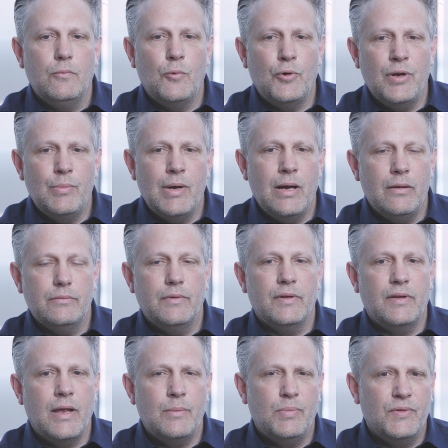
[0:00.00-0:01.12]
worried about
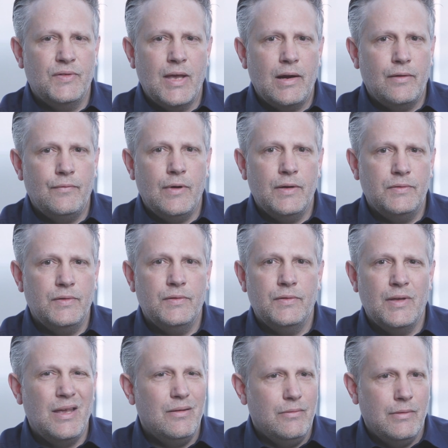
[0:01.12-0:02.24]
the type of sacrifices
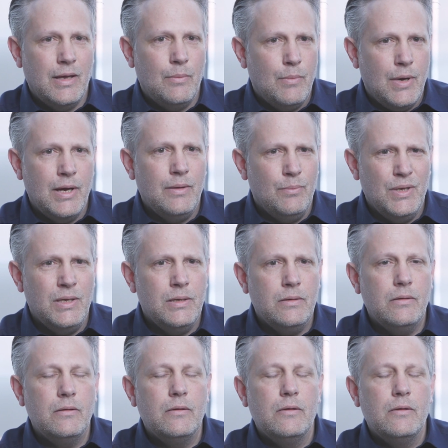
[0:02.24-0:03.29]
that that might mean.